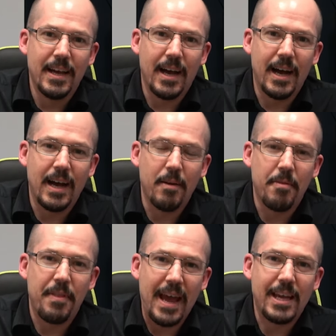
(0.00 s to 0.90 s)
Uh,
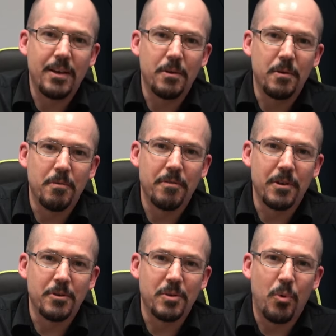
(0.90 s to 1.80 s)
thank you for
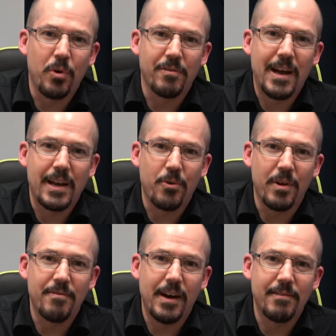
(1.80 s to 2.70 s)
your support of
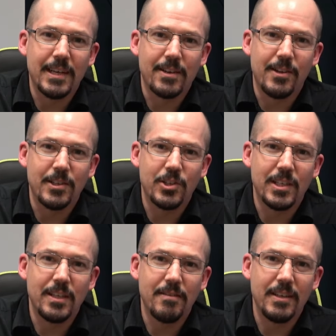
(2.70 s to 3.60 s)
Category 5 Technology
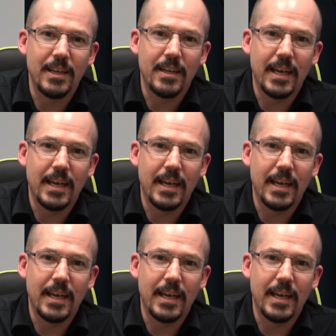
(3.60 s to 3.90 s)
TV.